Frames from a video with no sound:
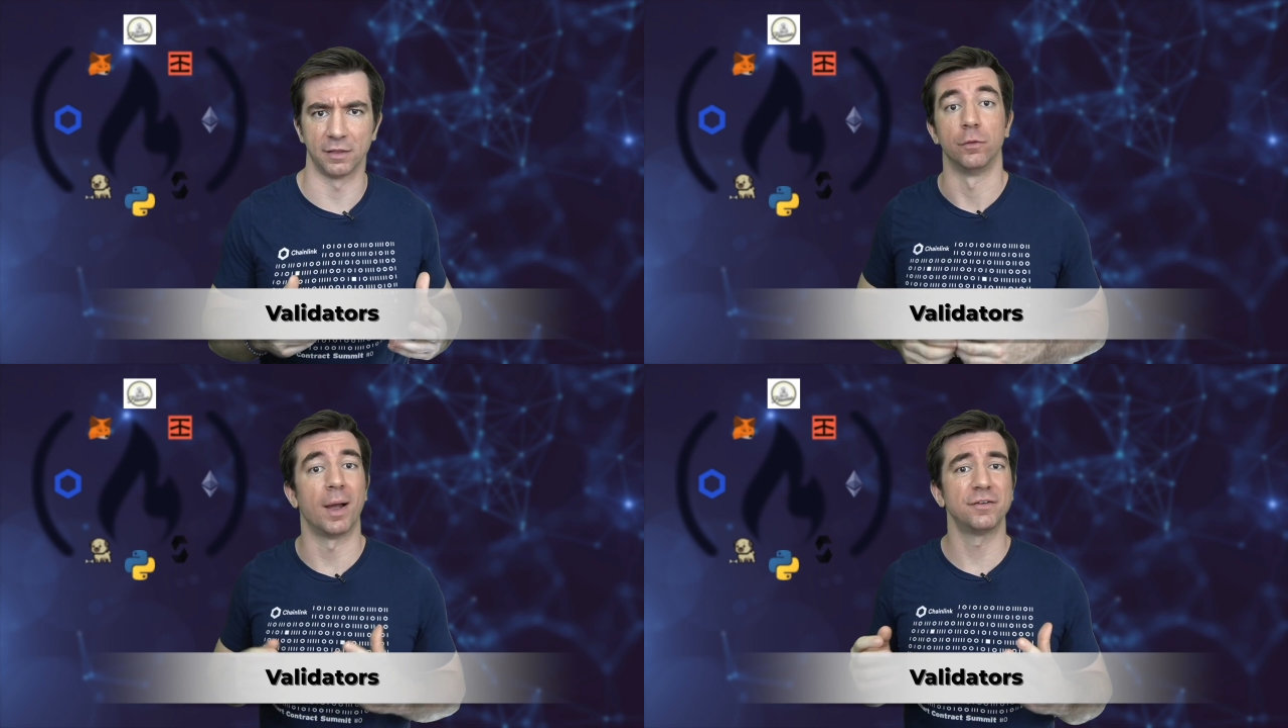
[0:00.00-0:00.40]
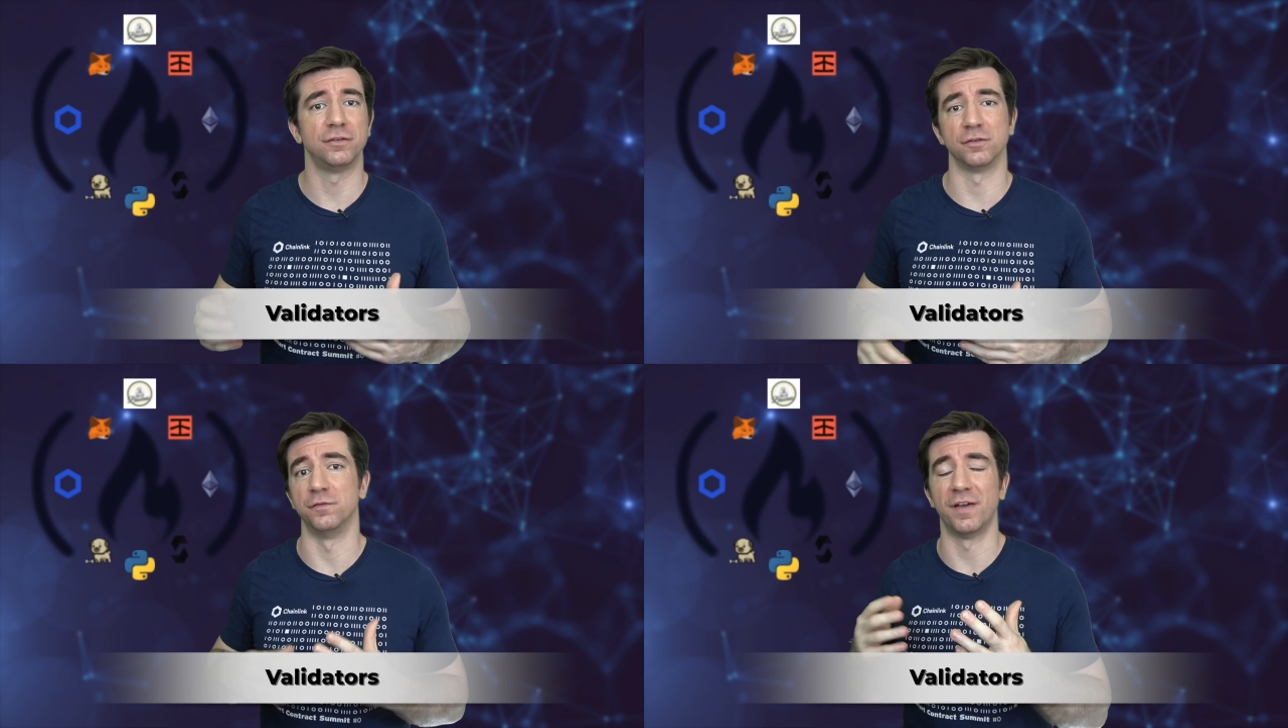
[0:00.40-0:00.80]
They're actually
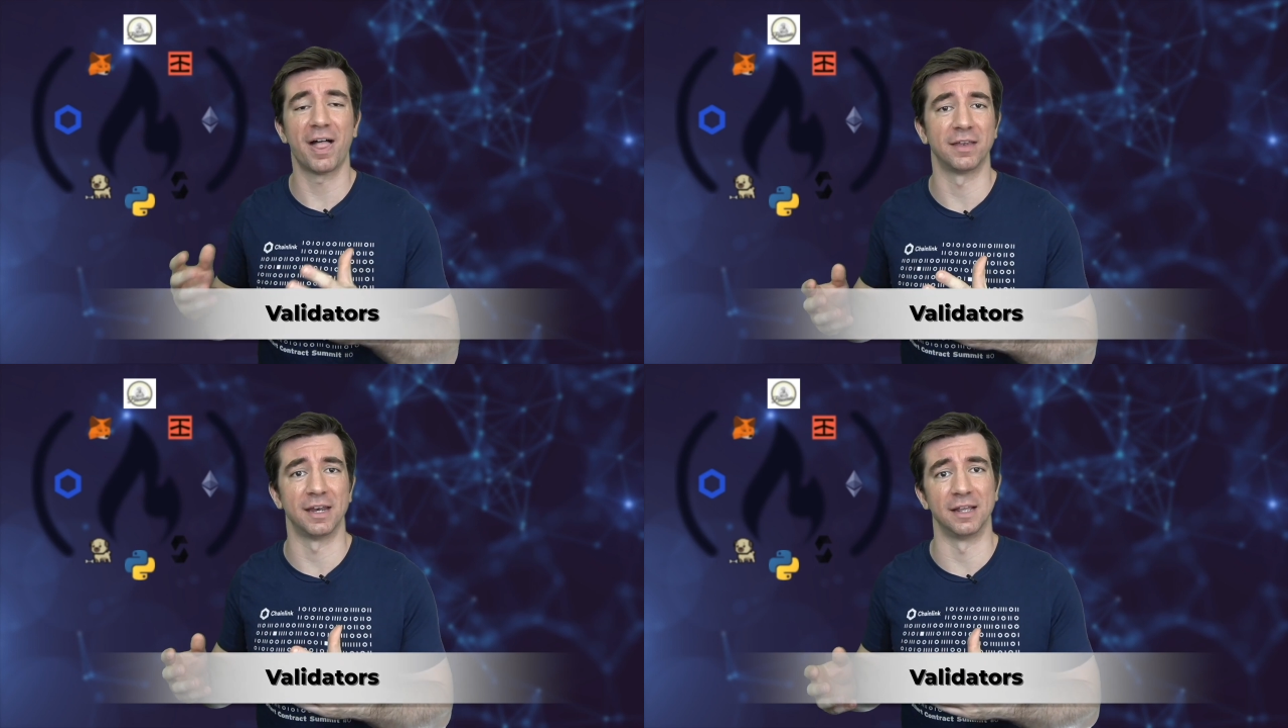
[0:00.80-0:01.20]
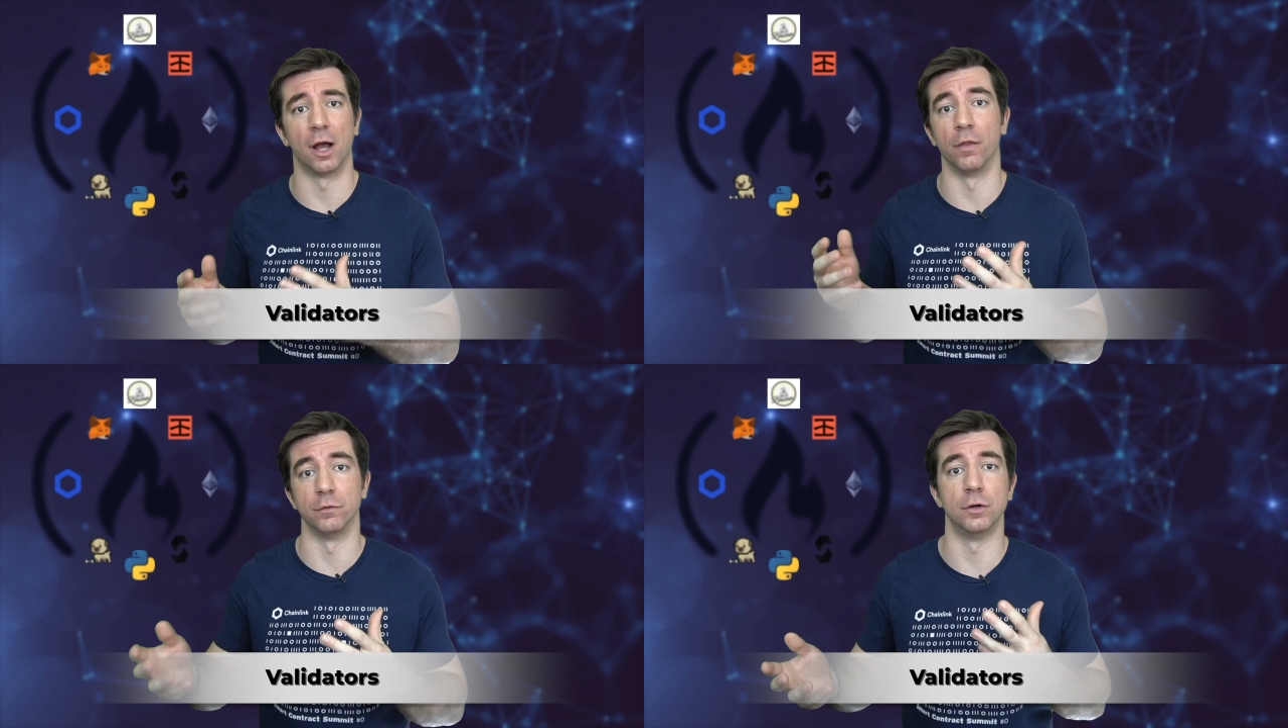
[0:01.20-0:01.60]
just validating
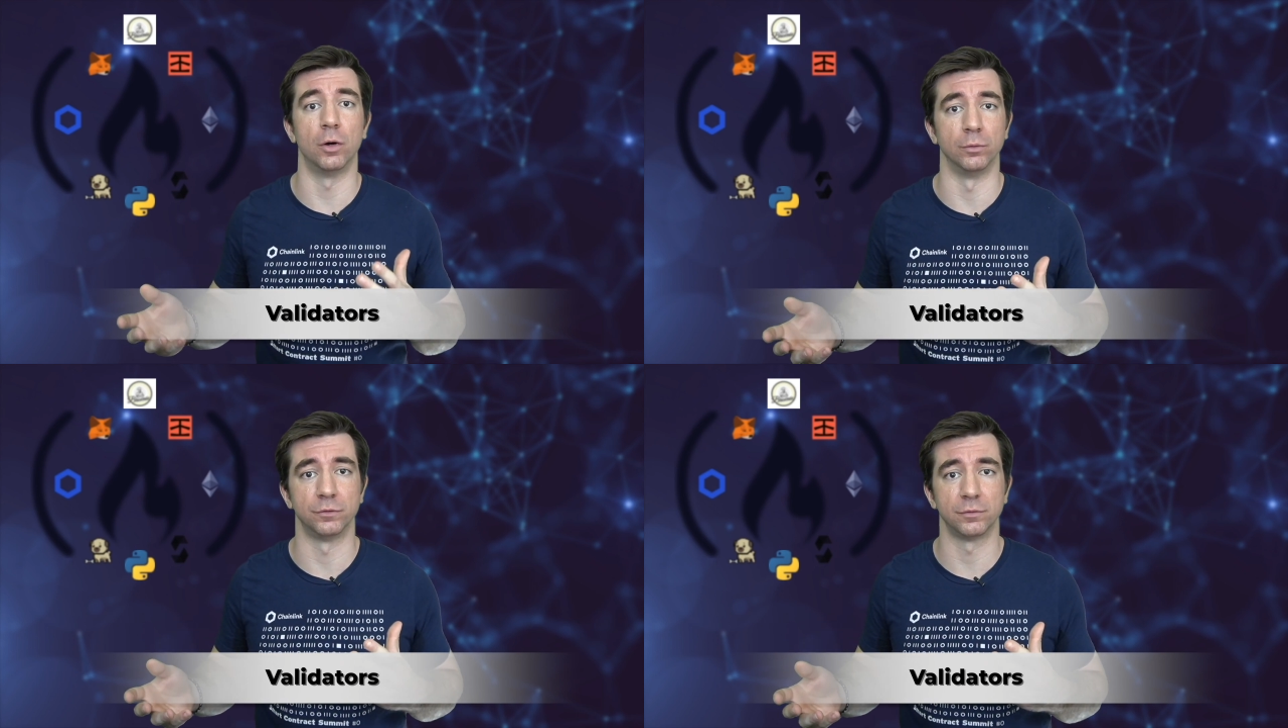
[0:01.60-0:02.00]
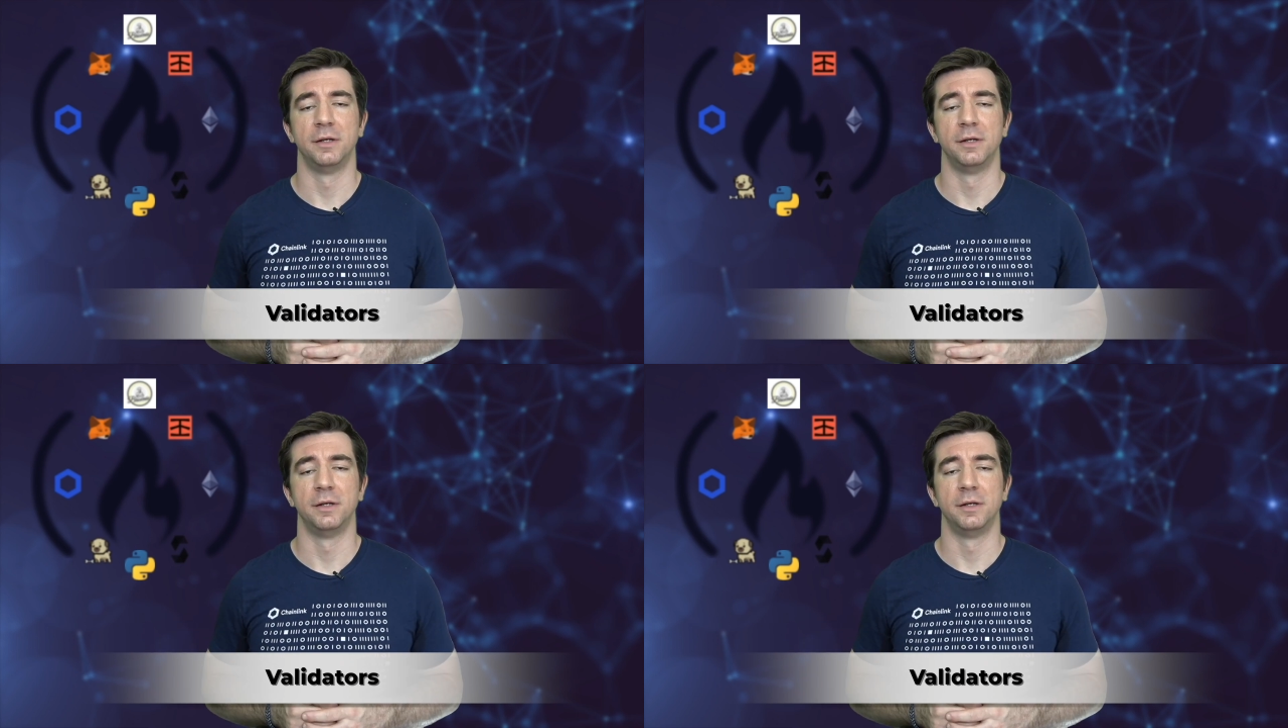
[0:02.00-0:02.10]
other nodes.